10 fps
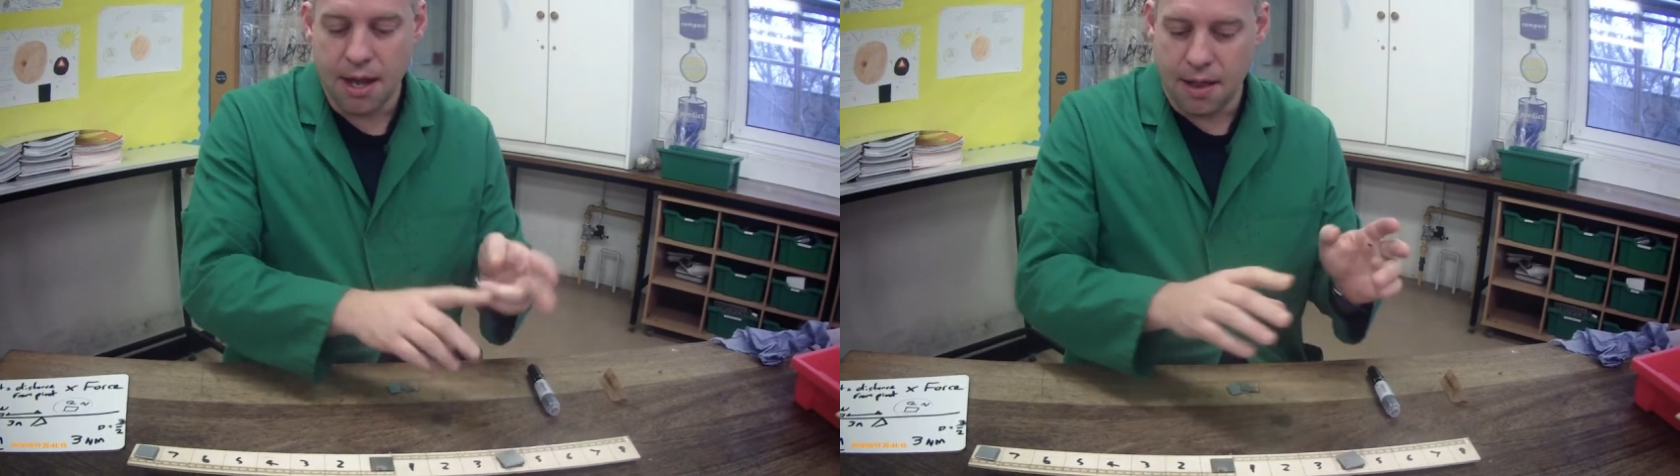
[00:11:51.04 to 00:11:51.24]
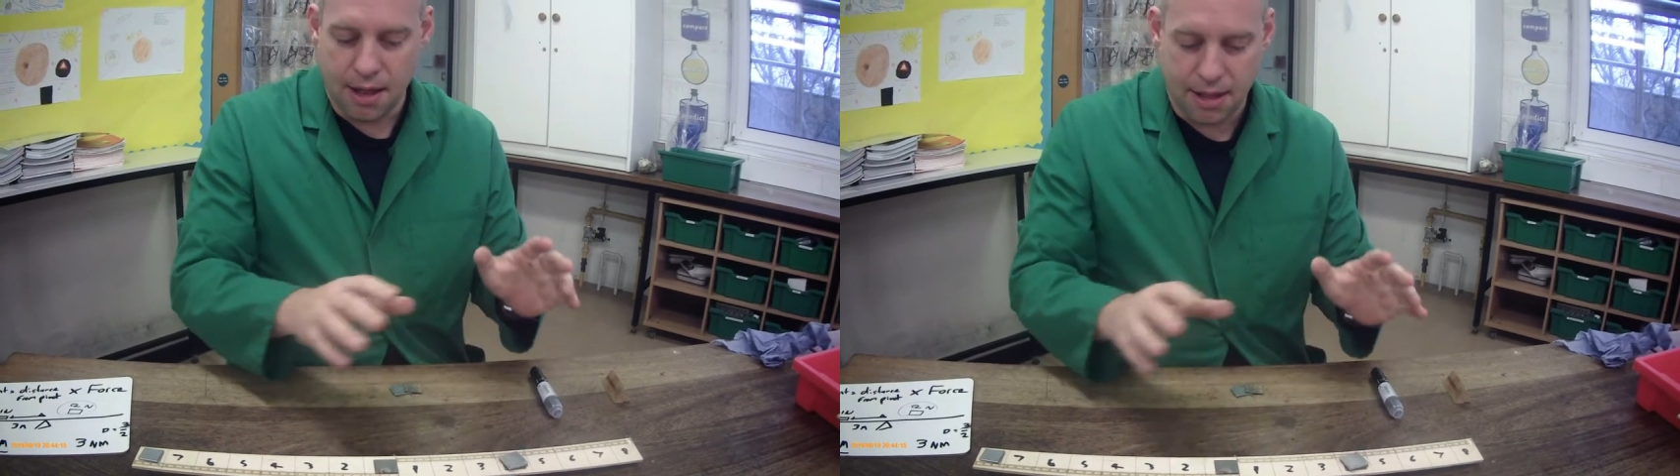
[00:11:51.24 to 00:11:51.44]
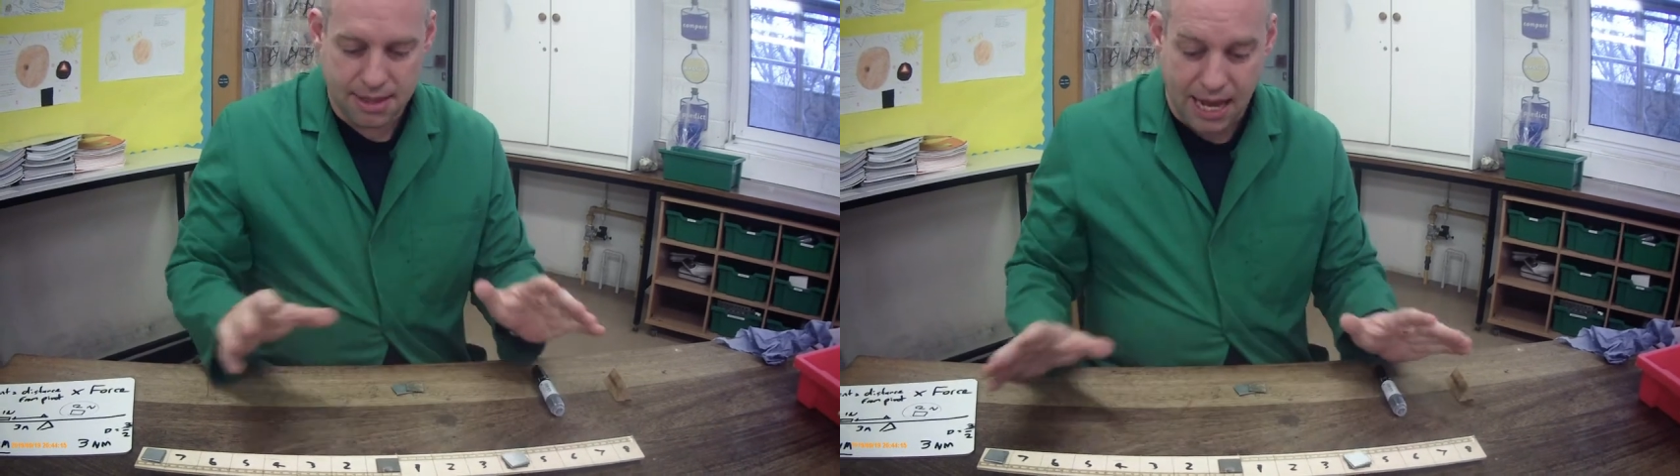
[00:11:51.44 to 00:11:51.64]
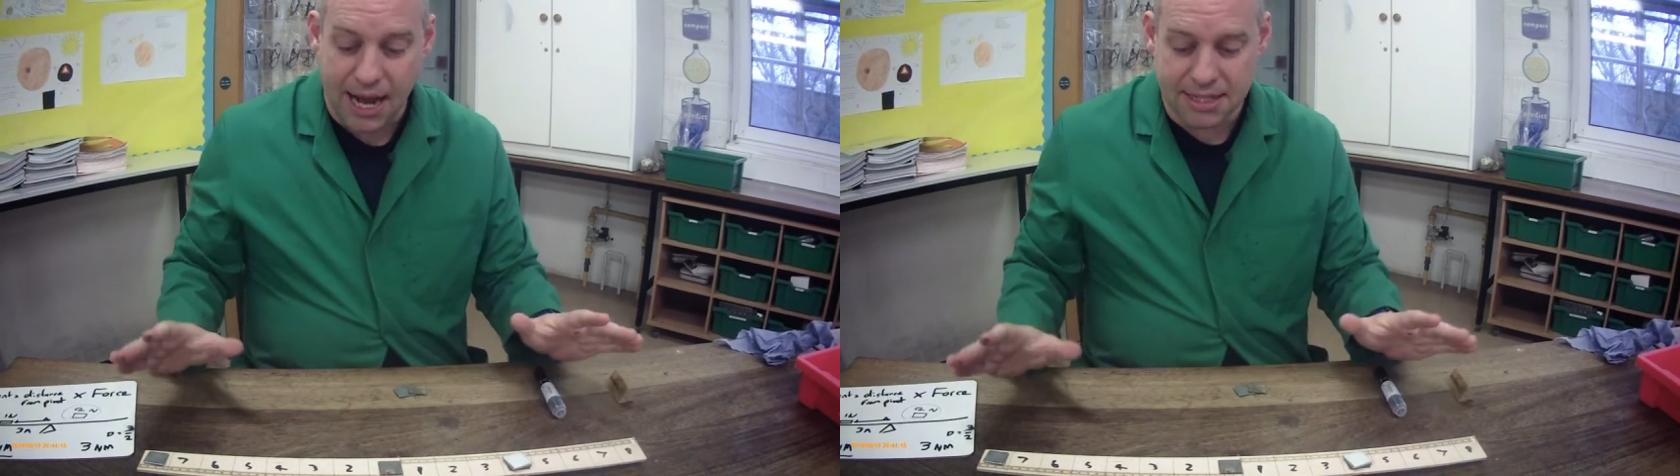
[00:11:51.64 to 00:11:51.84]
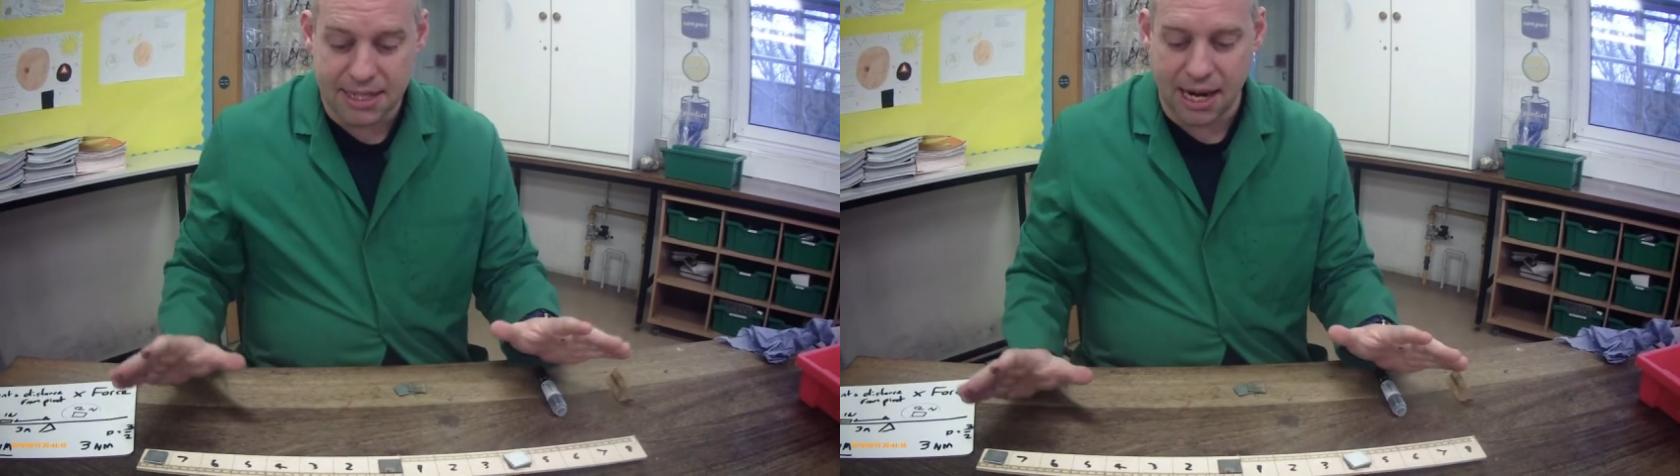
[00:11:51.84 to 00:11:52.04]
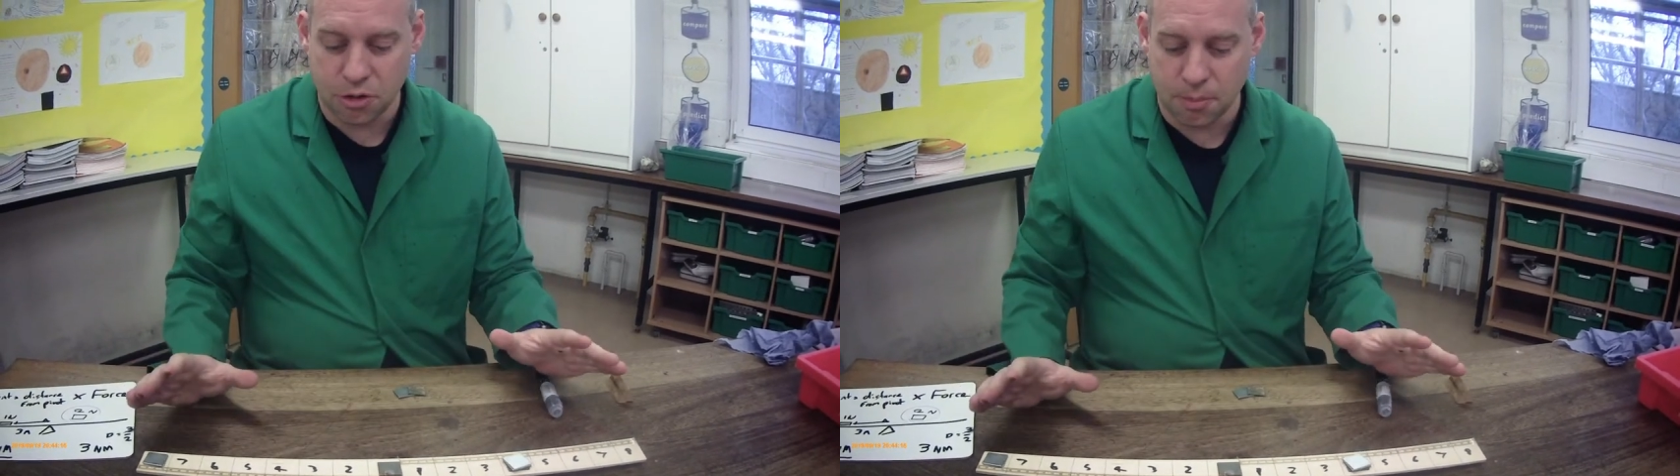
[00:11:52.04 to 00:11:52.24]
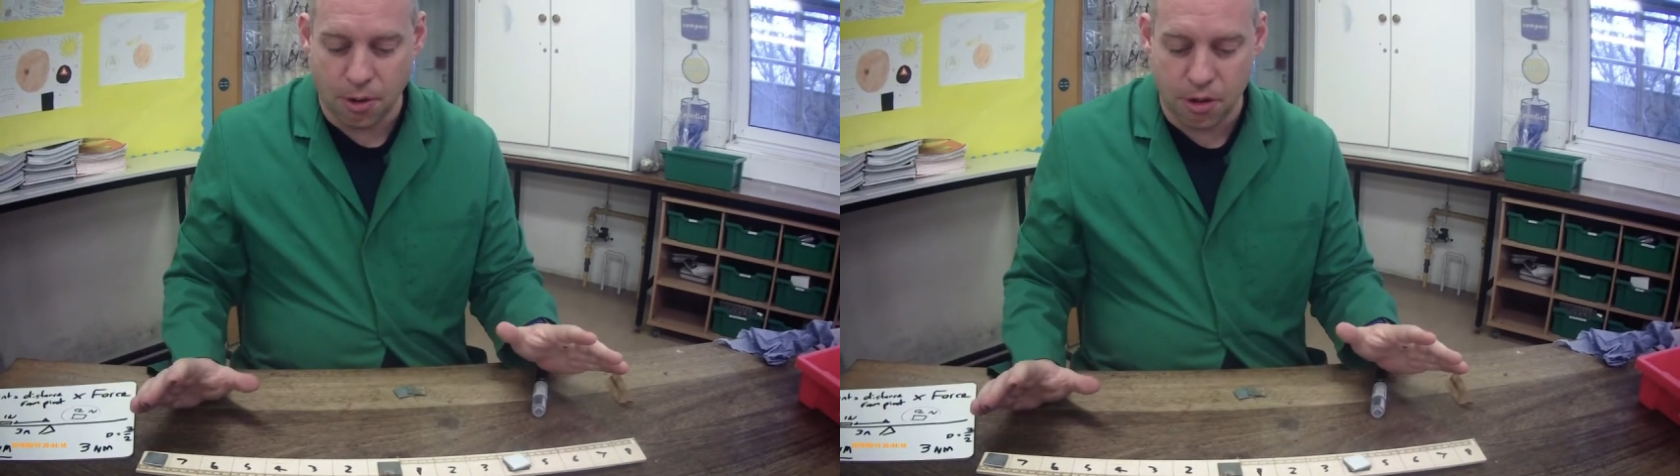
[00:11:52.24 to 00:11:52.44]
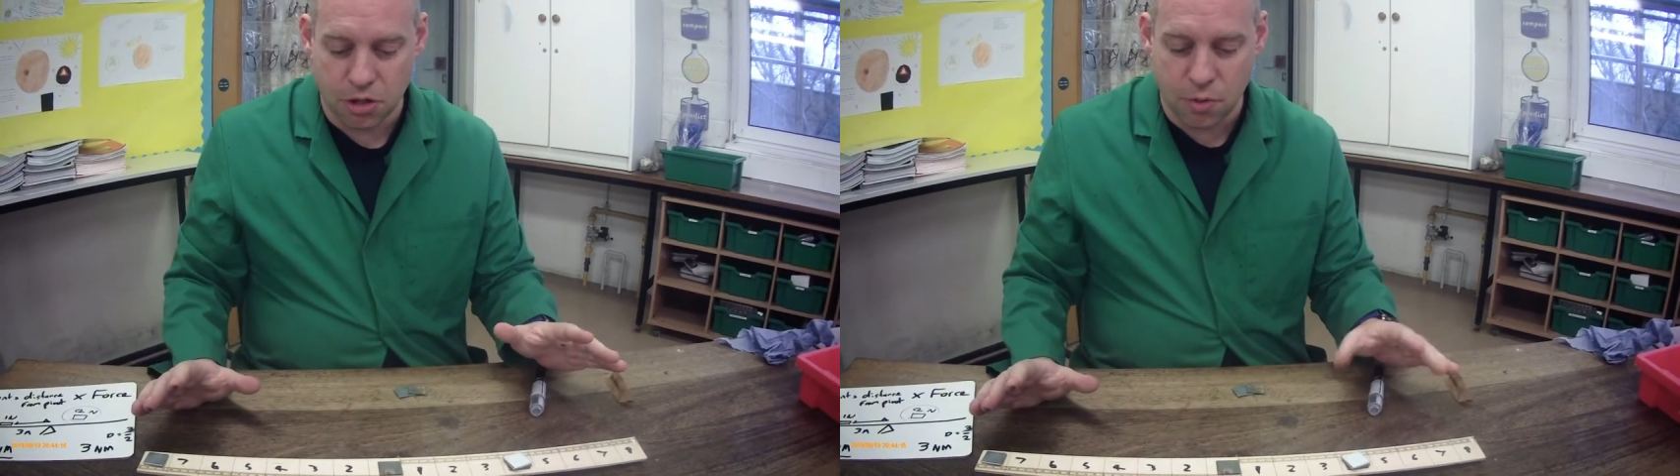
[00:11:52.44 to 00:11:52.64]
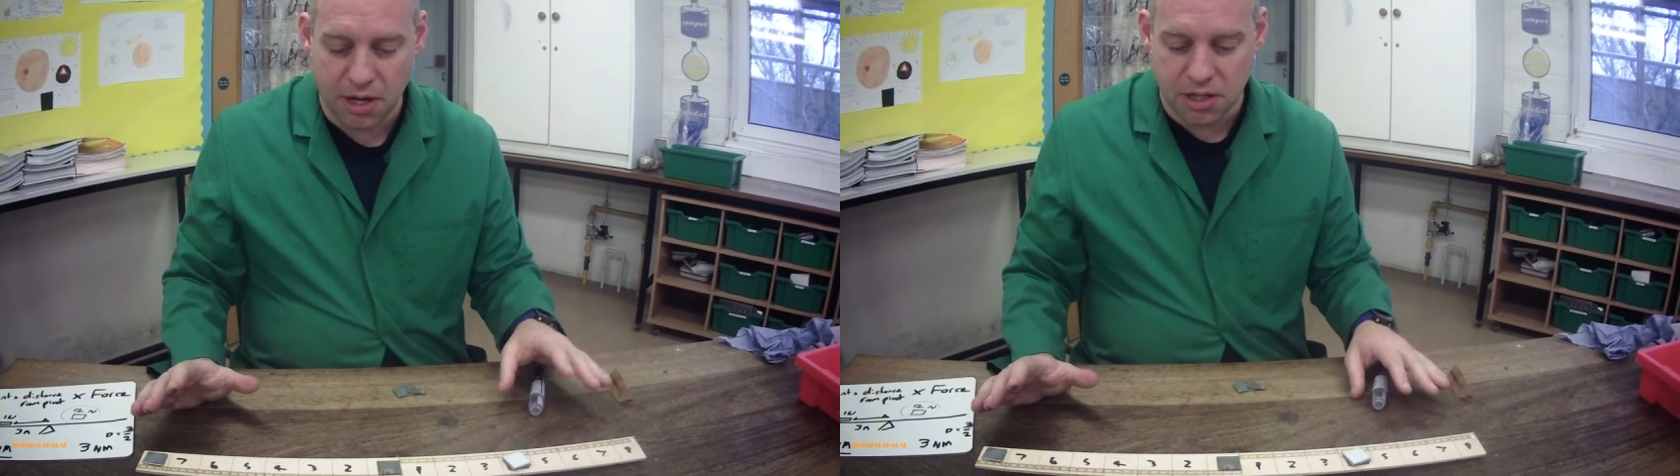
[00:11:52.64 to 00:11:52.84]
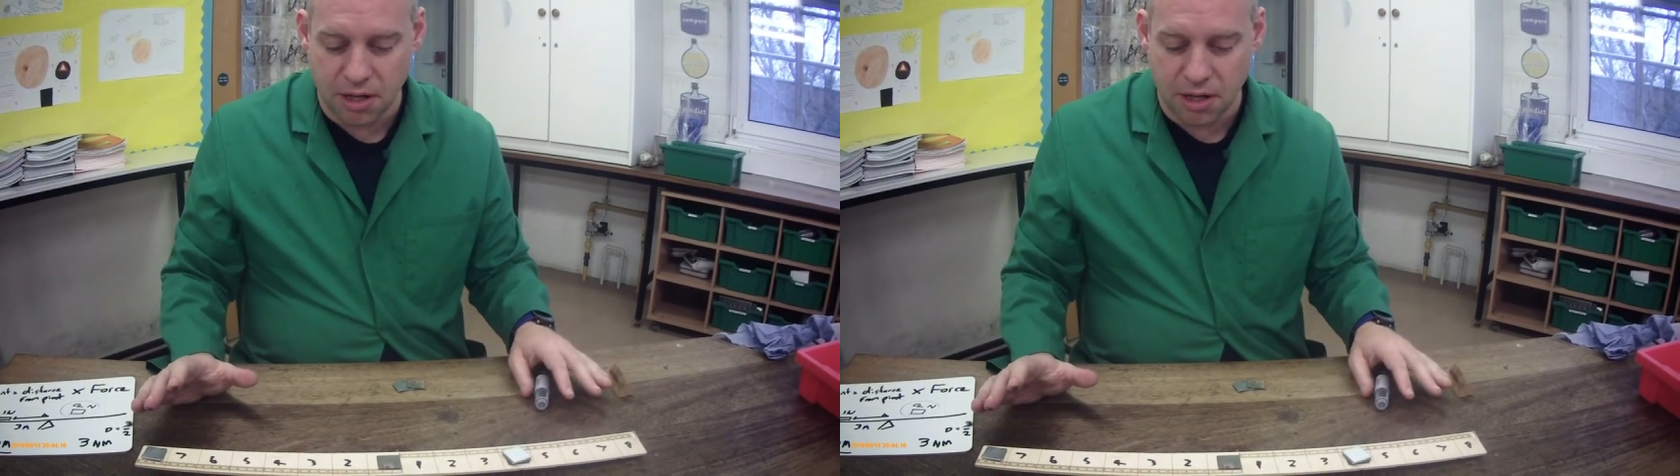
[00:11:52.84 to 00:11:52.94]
And that's how to approach a question.